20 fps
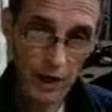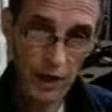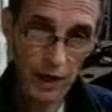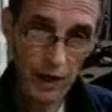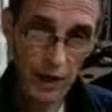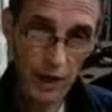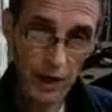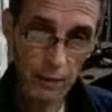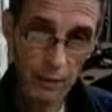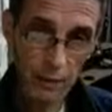I
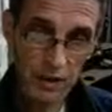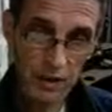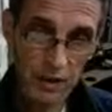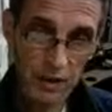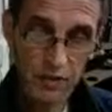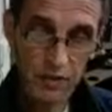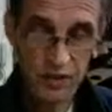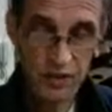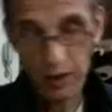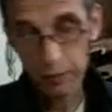believe
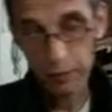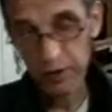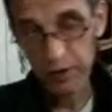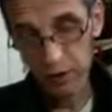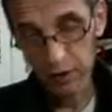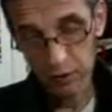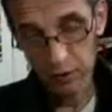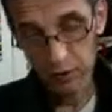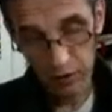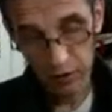something
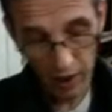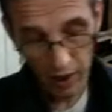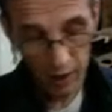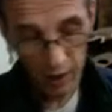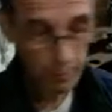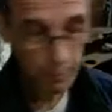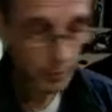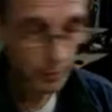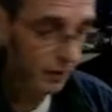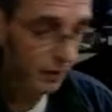could
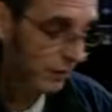happen,